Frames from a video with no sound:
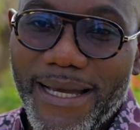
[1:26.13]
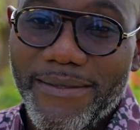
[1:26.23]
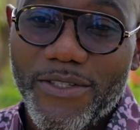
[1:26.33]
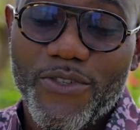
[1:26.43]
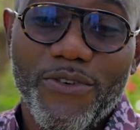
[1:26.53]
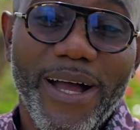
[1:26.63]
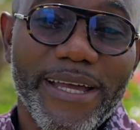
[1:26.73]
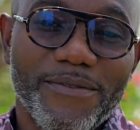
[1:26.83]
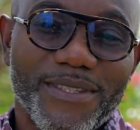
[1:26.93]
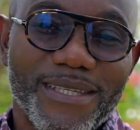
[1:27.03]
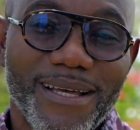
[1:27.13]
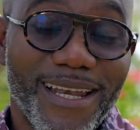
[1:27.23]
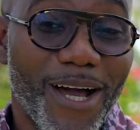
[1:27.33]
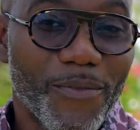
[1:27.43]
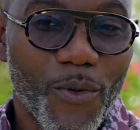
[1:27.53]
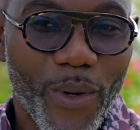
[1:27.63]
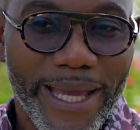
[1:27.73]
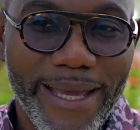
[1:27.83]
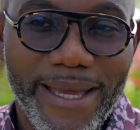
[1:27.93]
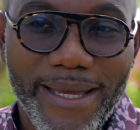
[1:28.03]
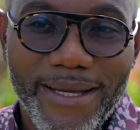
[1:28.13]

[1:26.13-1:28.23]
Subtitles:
and the triumphs along the way.